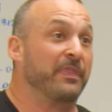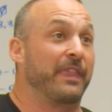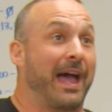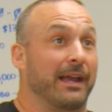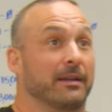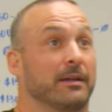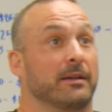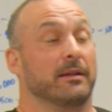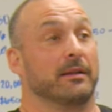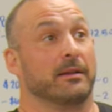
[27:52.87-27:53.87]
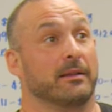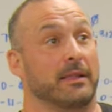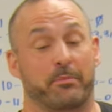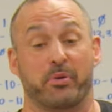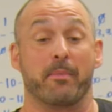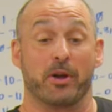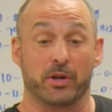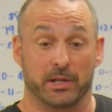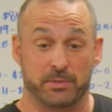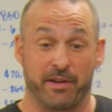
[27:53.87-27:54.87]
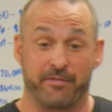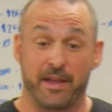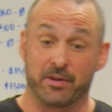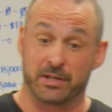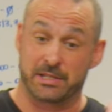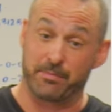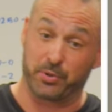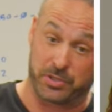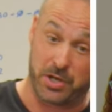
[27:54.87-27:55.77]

that, like, Primerica is my favorite example to